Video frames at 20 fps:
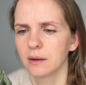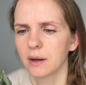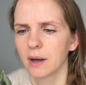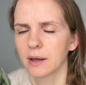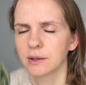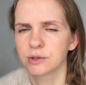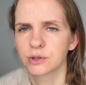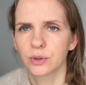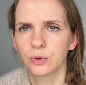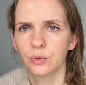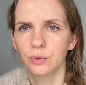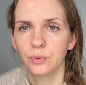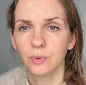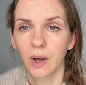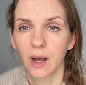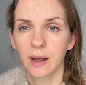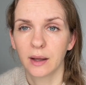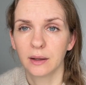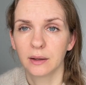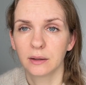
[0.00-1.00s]
So
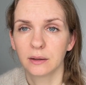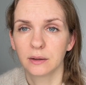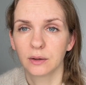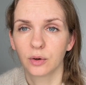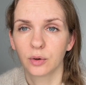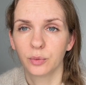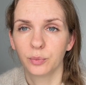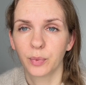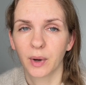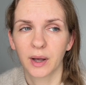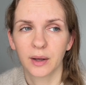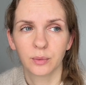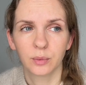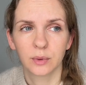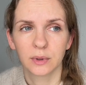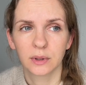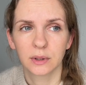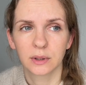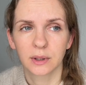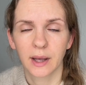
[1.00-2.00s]
I hope I
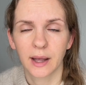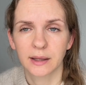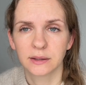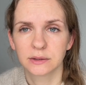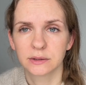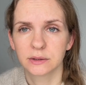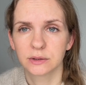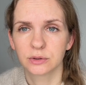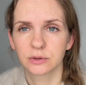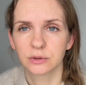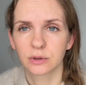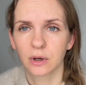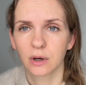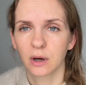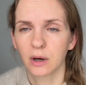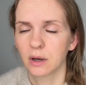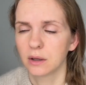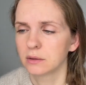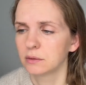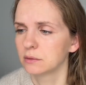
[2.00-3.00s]
will cast it
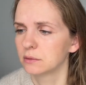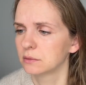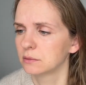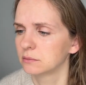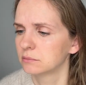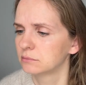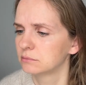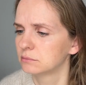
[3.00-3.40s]
on